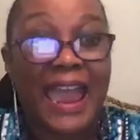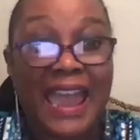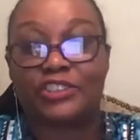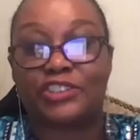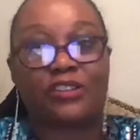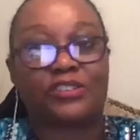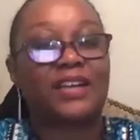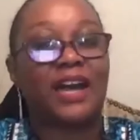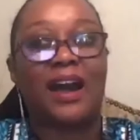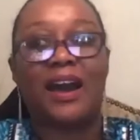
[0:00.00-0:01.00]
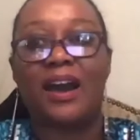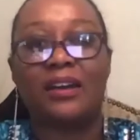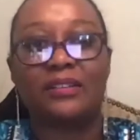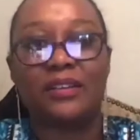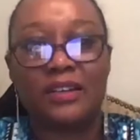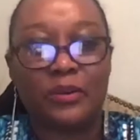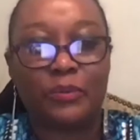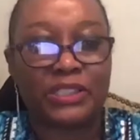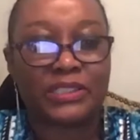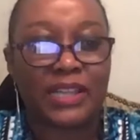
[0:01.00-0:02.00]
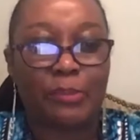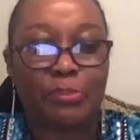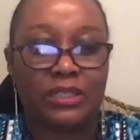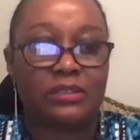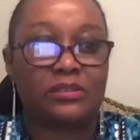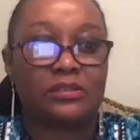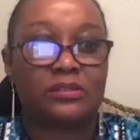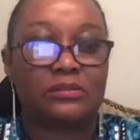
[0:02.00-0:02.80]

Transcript: the church. God was not pleased.